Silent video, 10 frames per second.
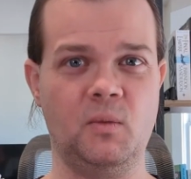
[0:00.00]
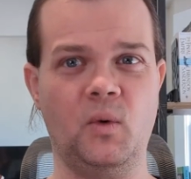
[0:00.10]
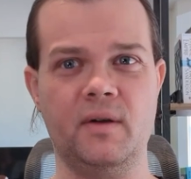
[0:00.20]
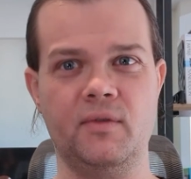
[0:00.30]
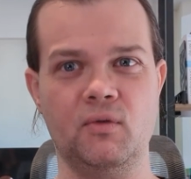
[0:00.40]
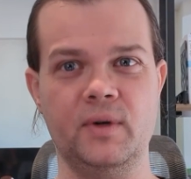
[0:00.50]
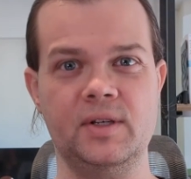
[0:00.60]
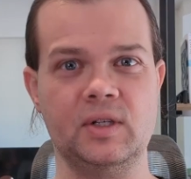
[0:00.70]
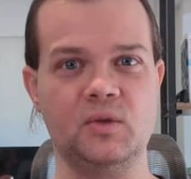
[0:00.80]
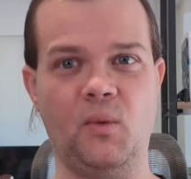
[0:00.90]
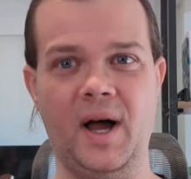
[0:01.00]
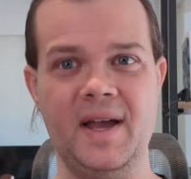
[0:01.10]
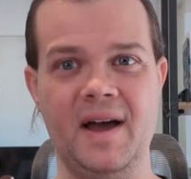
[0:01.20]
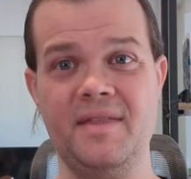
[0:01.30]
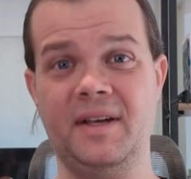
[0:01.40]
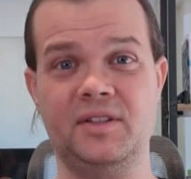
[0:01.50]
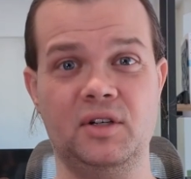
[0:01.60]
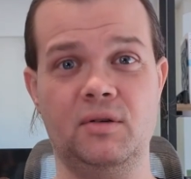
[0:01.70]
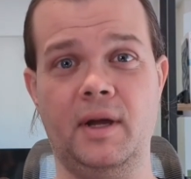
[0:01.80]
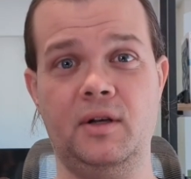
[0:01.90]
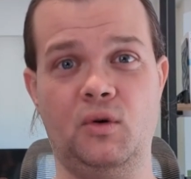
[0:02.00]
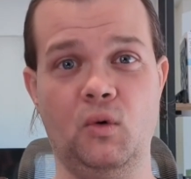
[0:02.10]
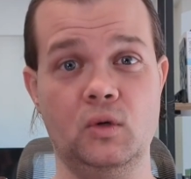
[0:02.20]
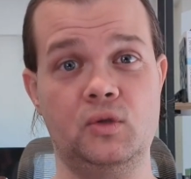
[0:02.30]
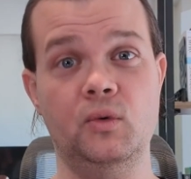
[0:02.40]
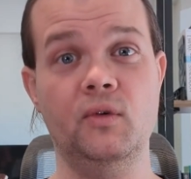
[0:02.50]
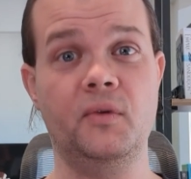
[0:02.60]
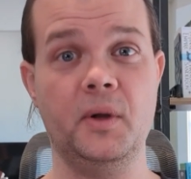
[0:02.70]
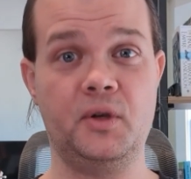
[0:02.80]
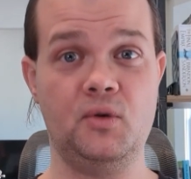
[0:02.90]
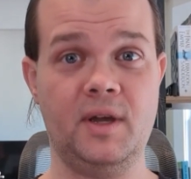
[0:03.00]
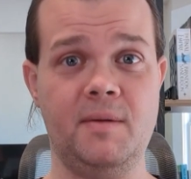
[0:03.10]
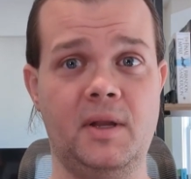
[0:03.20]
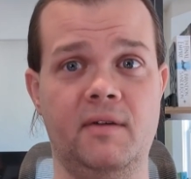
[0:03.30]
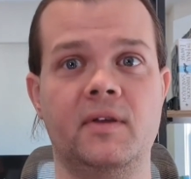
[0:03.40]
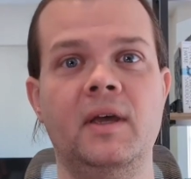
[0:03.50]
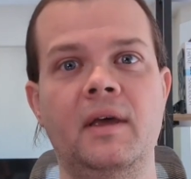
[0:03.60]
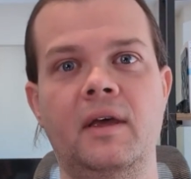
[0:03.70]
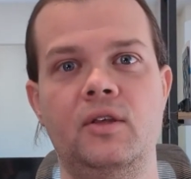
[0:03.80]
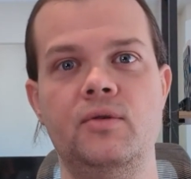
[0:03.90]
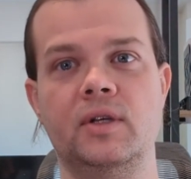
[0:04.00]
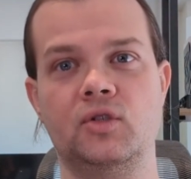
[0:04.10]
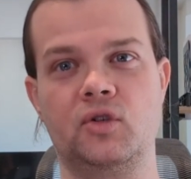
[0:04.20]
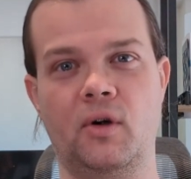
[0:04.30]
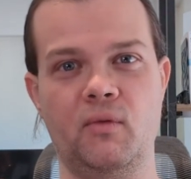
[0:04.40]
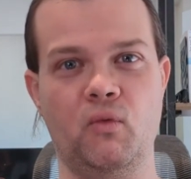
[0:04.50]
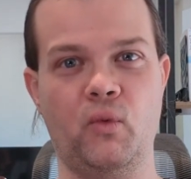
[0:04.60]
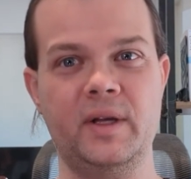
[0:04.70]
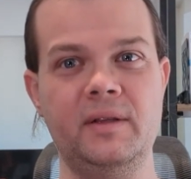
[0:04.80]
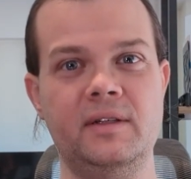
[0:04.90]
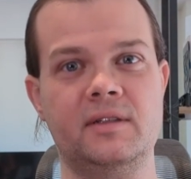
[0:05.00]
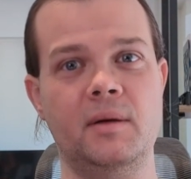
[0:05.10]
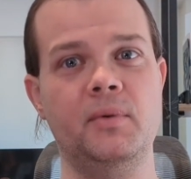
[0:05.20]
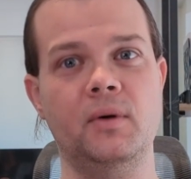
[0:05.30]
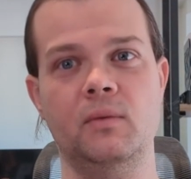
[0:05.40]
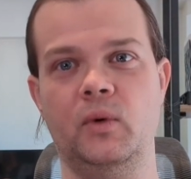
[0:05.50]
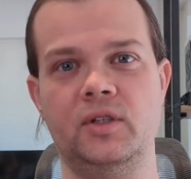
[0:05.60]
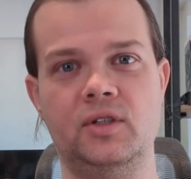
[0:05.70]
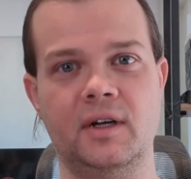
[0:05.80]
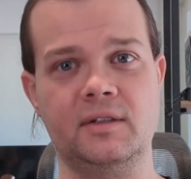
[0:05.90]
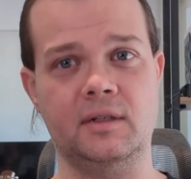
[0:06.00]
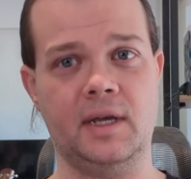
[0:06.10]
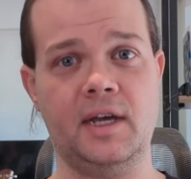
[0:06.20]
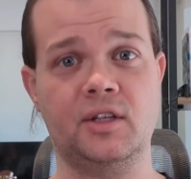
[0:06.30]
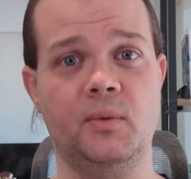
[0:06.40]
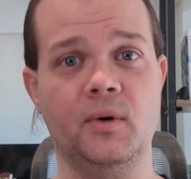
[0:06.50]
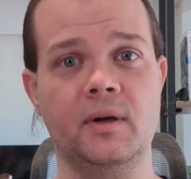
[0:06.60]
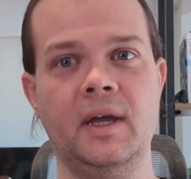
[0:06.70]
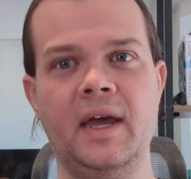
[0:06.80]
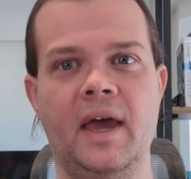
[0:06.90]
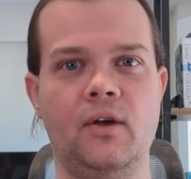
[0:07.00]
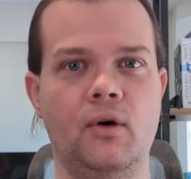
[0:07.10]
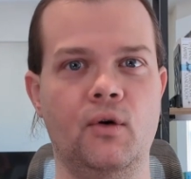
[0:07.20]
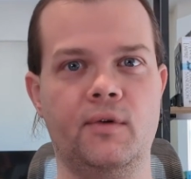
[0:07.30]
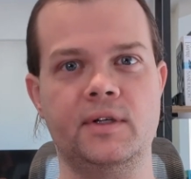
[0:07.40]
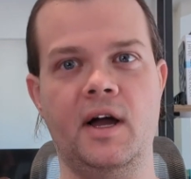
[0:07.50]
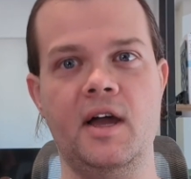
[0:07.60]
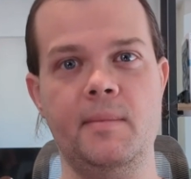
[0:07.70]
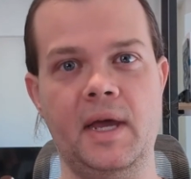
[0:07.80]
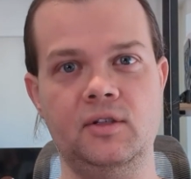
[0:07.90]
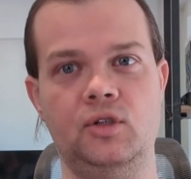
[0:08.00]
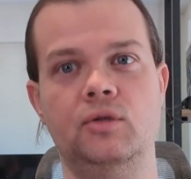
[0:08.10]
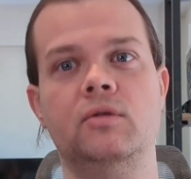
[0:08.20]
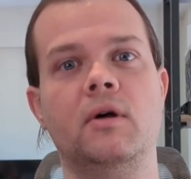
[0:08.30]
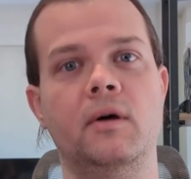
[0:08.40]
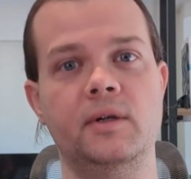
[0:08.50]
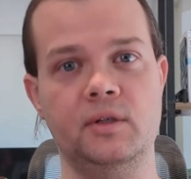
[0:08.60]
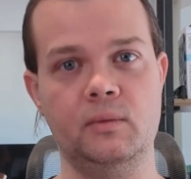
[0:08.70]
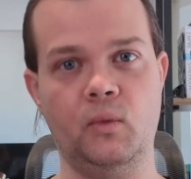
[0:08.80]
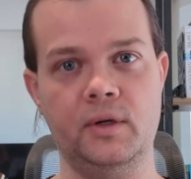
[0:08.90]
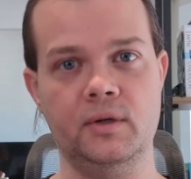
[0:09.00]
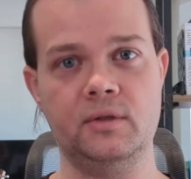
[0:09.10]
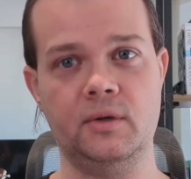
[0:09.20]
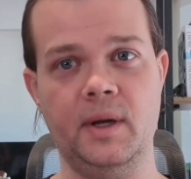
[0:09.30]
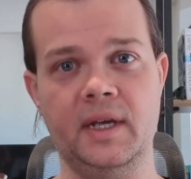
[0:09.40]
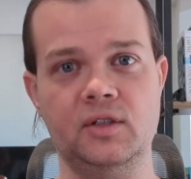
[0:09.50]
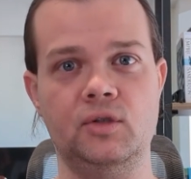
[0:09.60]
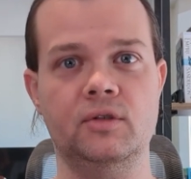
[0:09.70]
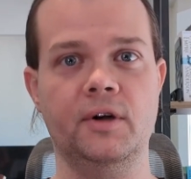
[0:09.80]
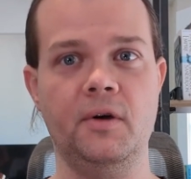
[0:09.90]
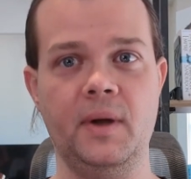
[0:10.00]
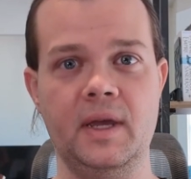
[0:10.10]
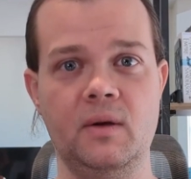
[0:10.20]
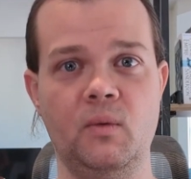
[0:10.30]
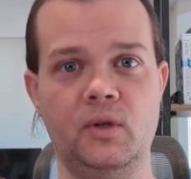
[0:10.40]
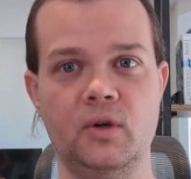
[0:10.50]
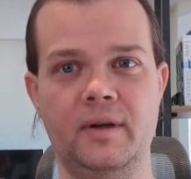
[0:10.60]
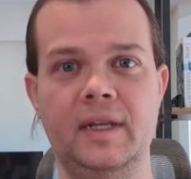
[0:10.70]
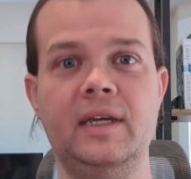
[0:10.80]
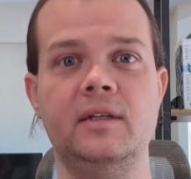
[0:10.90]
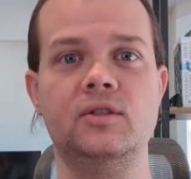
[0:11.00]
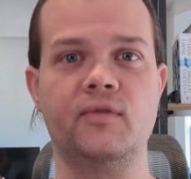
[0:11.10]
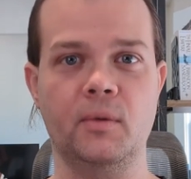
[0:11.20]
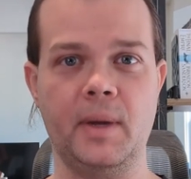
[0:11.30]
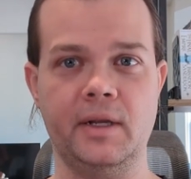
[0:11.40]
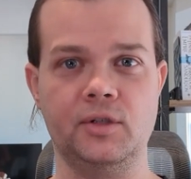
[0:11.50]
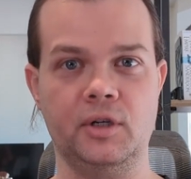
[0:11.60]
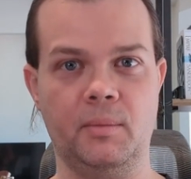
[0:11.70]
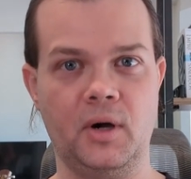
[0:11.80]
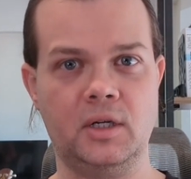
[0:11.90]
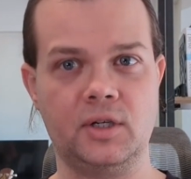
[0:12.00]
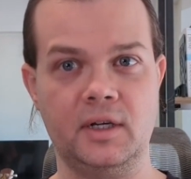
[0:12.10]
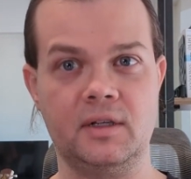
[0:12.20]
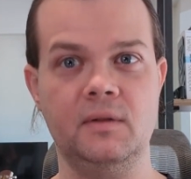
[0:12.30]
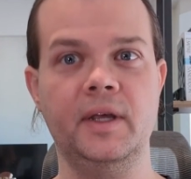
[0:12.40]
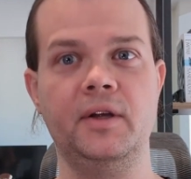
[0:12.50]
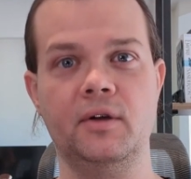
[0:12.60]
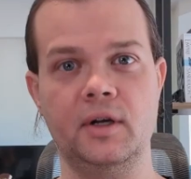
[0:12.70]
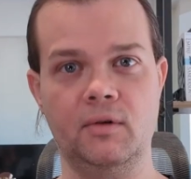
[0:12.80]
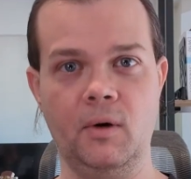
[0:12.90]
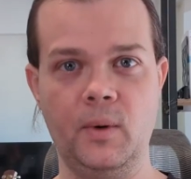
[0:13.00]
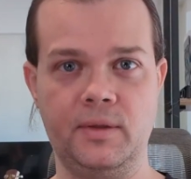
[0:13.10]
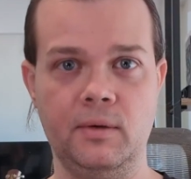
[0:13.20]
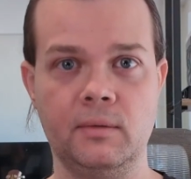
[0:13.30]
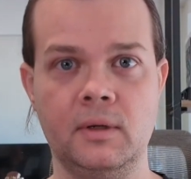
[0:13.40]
and one of the reasons why I think it's a great core tool for a new game dev. You can start really simple with just a task board, and over time, as you grow in what you're doing, as you grow in your needs for managing a project, Linear can grow with you.